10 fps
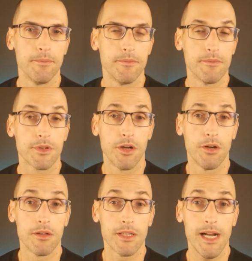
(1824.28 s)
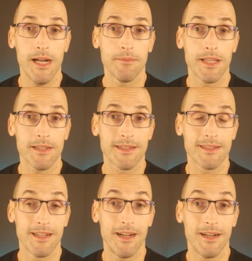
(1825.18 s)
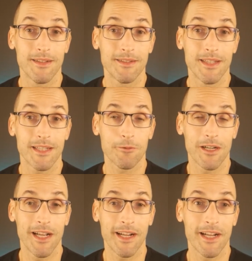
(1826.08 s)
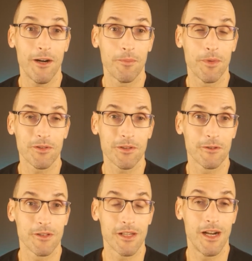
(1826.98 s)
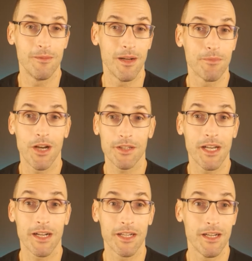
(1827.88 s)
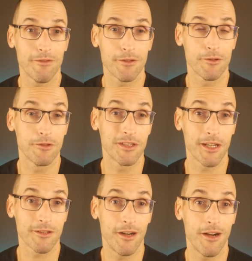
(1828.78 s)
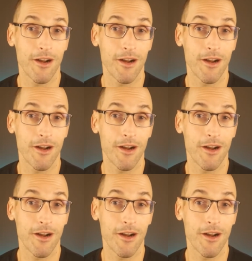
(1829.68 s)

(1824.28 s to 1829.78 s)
So yeah, that's where I hang out most of the time. I'm not young enough to do TikTok.